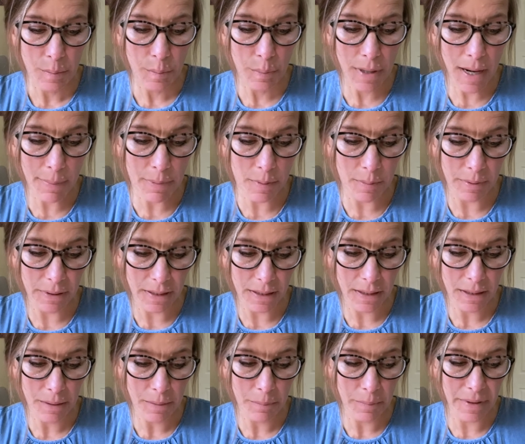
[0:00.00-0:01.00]

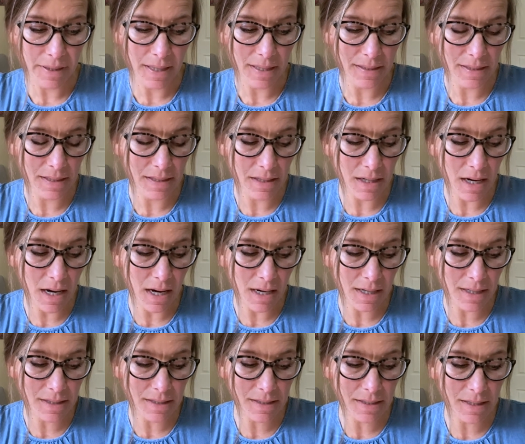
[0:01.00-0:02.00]
Probably because it's
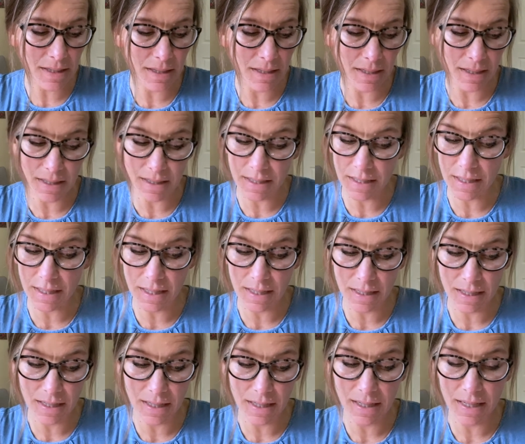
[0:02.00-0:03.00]
August in
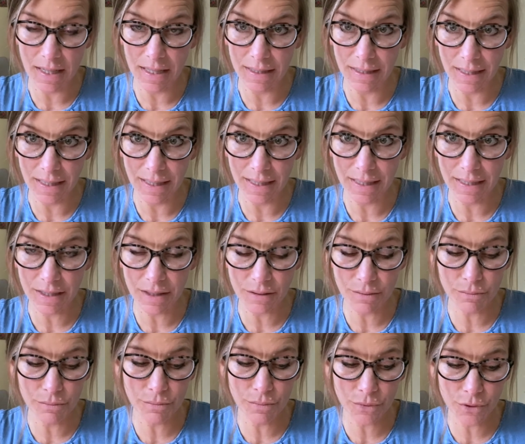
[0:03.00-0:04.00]
Indiana and like
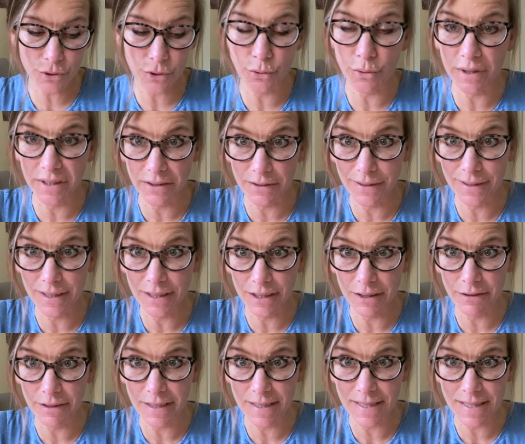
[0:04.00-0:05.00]
200
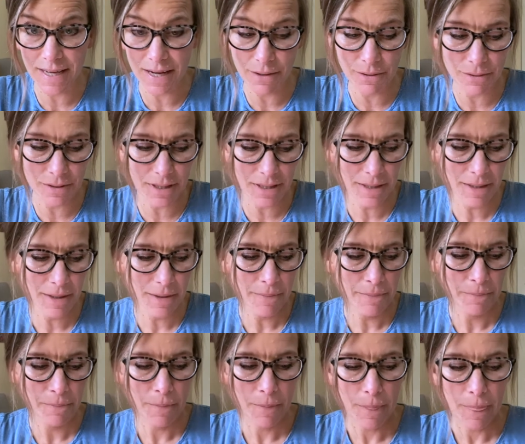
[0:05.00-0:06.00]
degrees out.
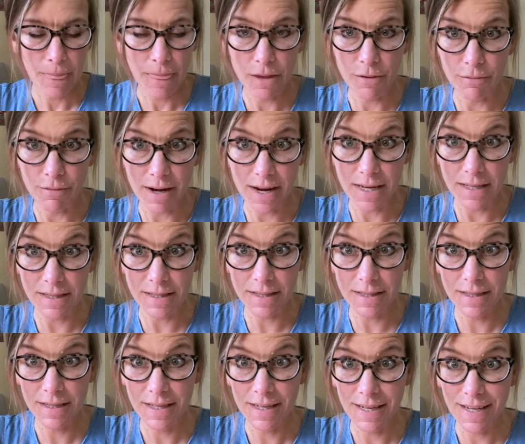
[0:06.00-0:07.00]
The
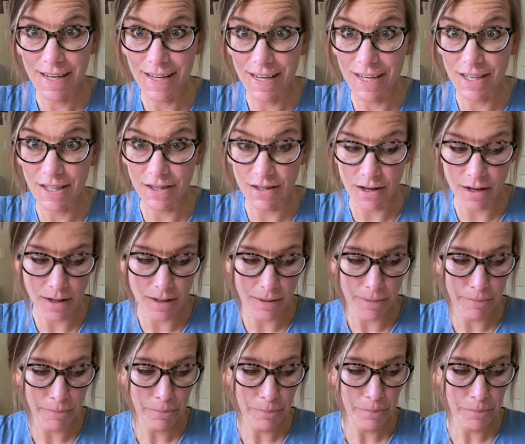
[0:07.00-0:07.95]
race is on.